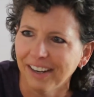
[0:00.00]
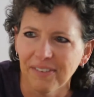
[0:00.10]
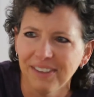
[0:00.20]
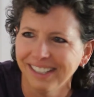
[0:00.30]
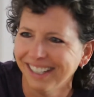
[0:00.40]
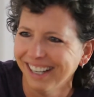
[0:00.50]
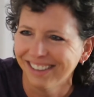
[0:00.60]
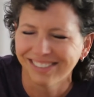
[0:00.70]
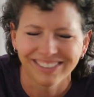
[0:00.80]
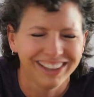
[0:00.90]
I mean,
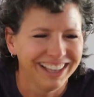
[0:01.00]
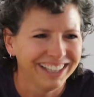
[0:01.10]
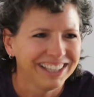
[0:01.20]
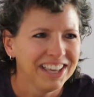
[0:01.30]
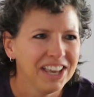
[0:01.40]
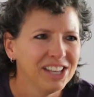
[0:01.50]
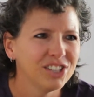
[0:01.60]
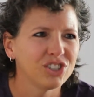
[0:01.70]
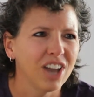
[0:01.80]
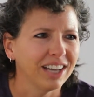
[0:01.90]
that's like
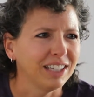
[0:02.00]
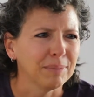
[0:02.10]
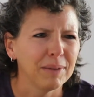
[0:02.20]
shocking.